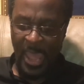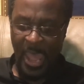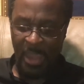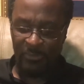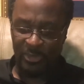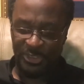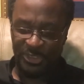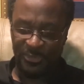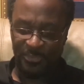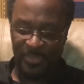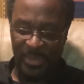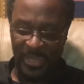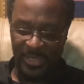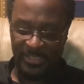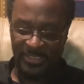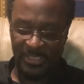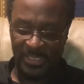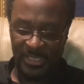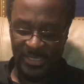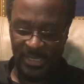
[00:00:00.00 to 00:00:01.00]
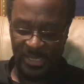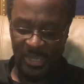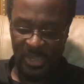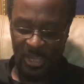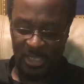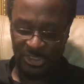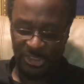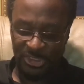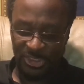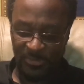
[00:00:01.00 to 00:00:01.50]
respect in the
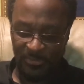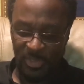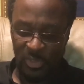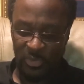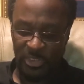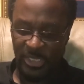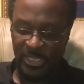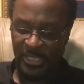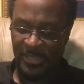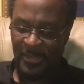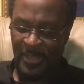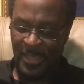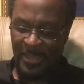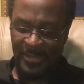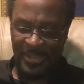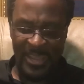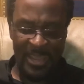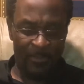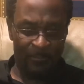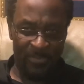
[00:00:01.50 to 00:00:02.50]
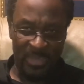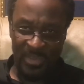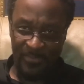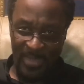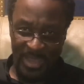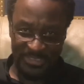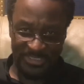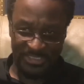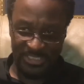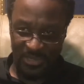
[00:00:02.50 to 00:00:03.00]
conscious community. Now, me,
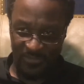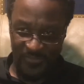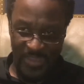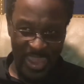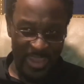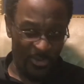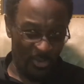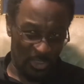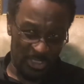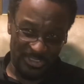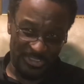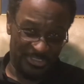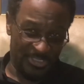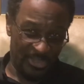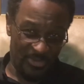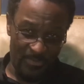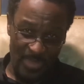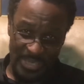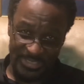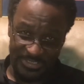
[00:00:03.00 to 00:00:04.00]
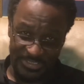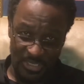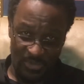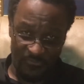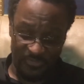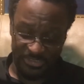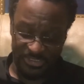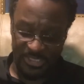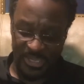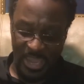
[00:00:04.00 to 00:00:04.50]
myself, I don't consider
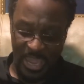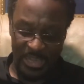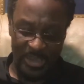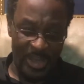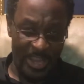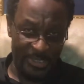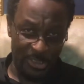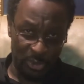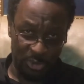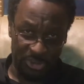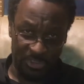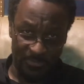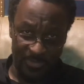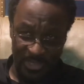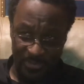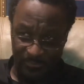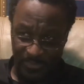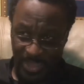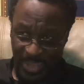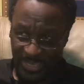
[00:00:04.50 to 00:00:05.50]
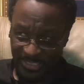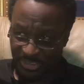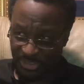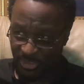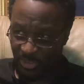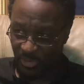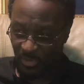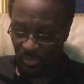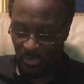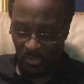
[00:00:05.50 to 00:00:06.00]
myself a scholar. I used to be a
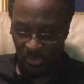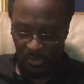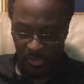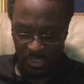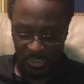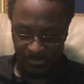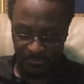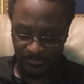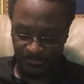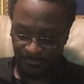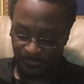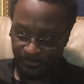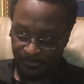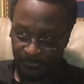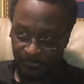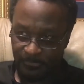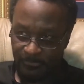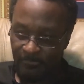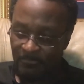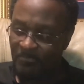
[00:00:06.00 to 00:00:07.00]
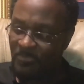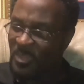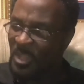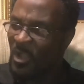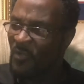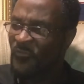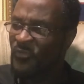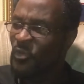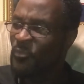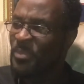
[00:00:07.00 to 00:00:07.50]
pastor.
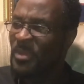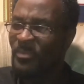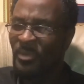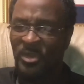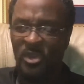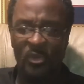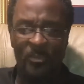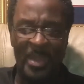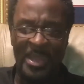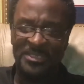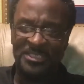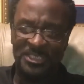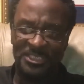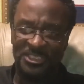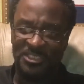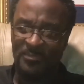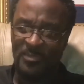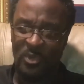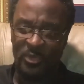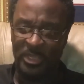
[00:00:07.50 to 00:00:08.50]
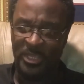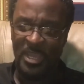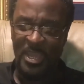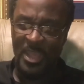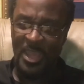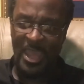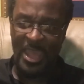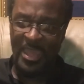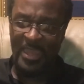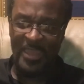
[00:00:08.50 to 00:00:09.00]
A few people know my testimony.
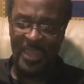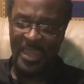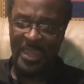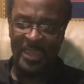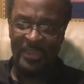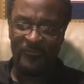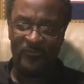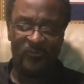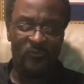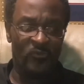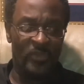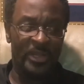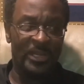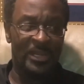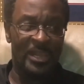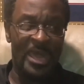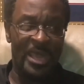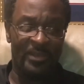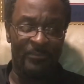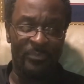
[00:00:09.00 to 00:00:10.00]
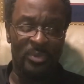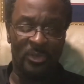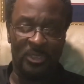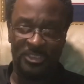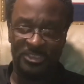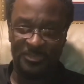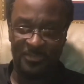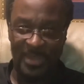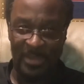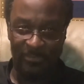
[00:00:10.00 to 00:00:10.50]
I've read a lot of
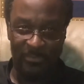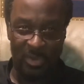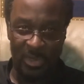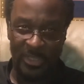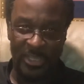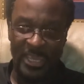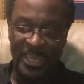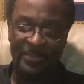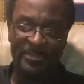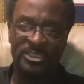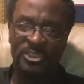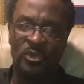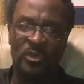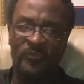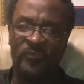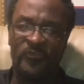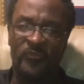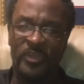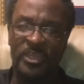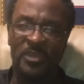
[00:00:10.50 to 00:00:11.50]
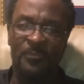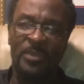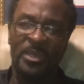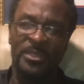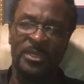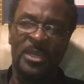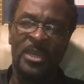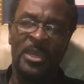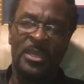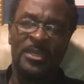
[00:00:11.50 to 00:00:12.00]
books. My book game is on fleek,
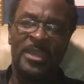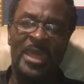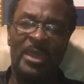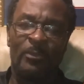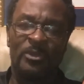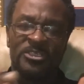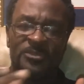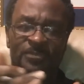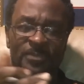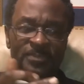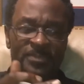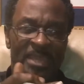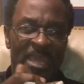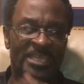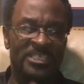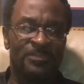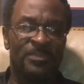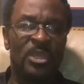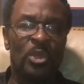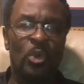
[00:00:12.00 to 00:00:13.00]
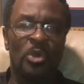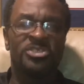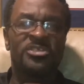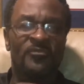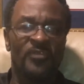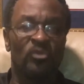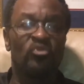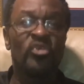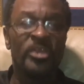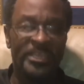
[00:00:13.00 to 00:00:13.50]
but that's because
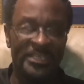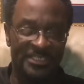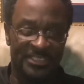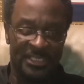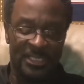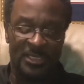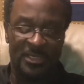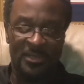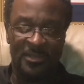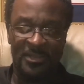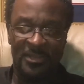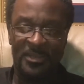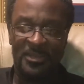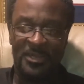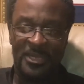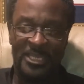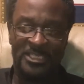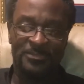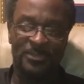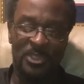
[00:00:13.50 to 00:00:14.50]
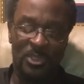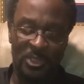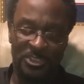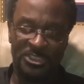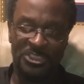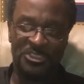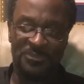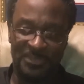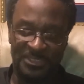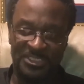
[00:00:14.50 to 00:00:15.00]
of a reason. That's
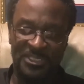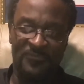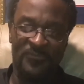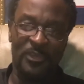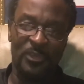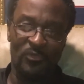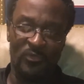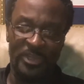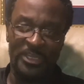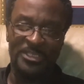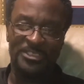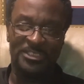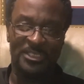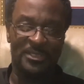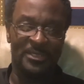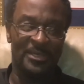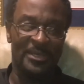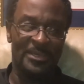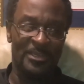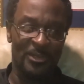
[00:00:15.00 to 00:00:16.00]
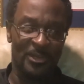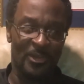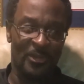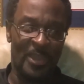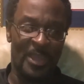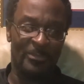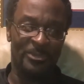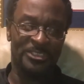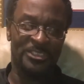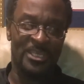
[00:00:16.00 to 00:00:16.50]
because of a specific reason, you
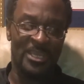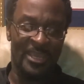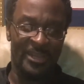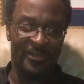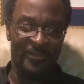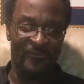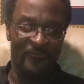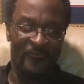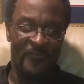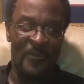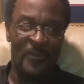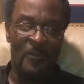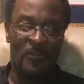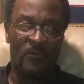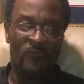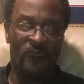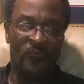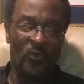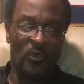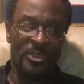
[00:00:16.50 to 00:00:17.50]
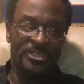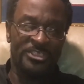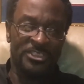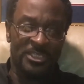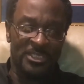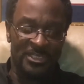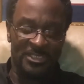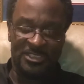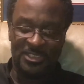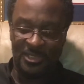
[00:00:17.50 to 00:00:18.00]
know, I was kind of
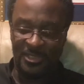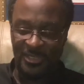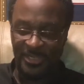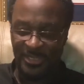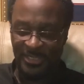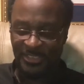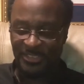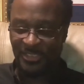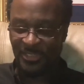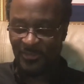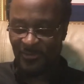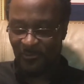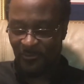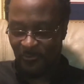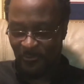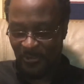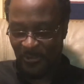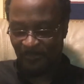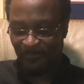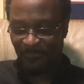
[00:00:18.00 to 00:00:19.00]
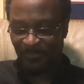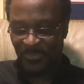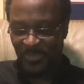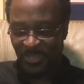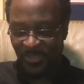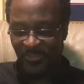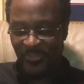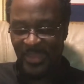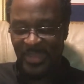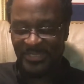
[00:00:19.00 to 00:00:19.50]
forced into
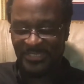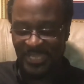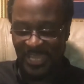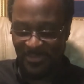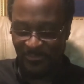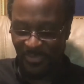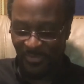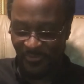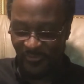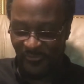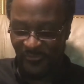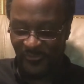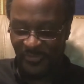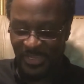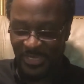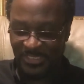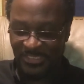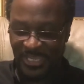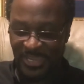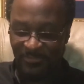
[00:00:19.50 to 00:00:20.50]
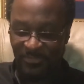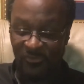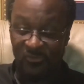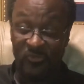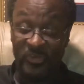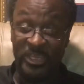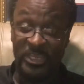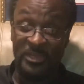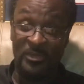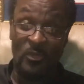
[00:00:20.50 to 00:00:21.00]
that type
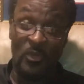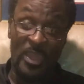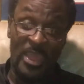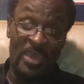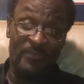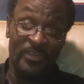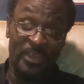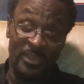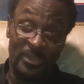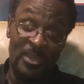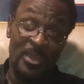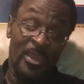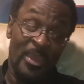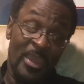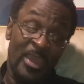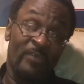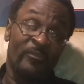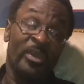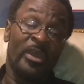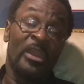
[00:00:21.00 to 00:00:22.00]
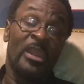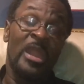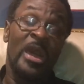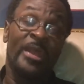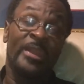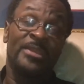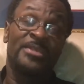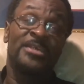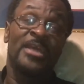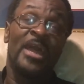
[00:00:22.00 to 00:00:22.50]
of reading or having a
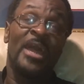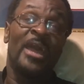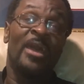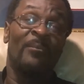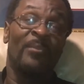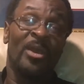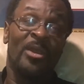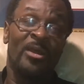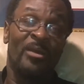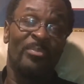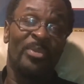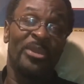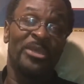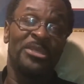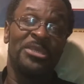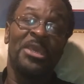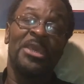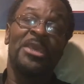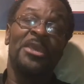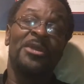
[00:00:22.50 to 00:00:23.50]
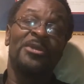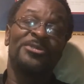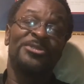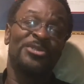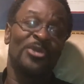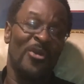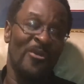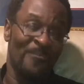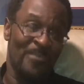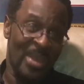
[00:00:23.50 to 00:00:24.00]
lot of time, a couple of
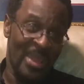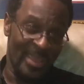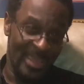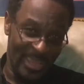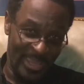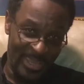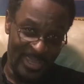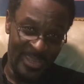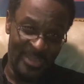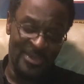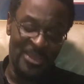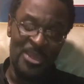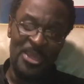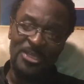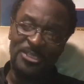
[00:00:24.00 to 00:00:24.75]
years on my hand